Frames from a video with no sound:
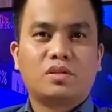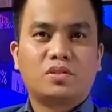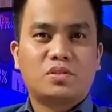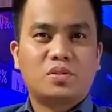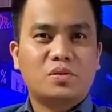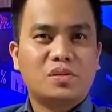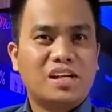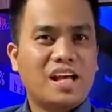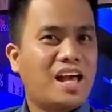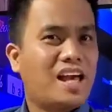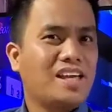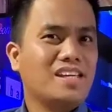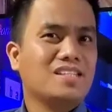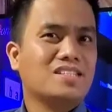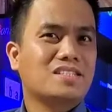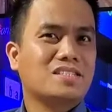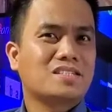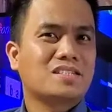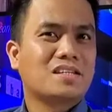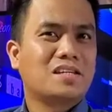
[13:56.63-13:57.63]
So
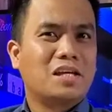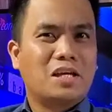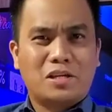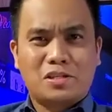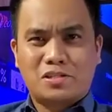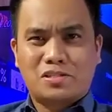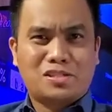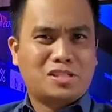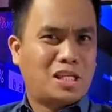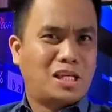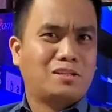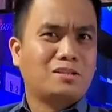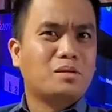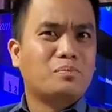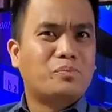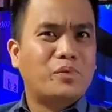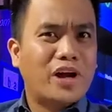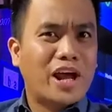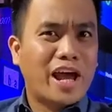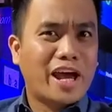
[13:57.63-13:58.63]
guys, set the
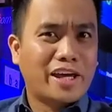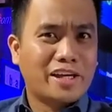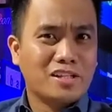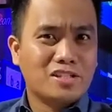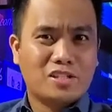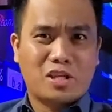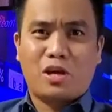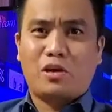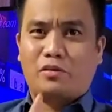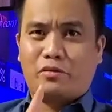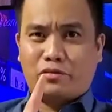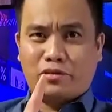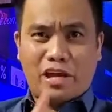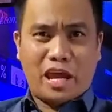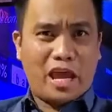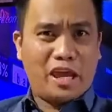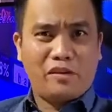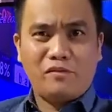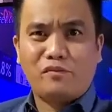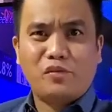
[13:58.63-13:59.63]
price,
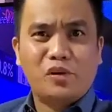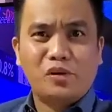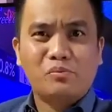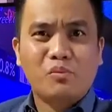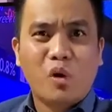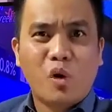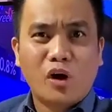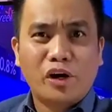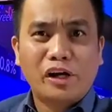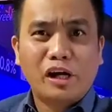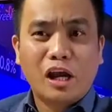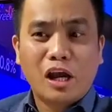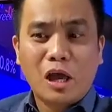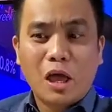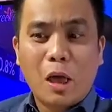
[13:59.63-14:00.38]
aim for more,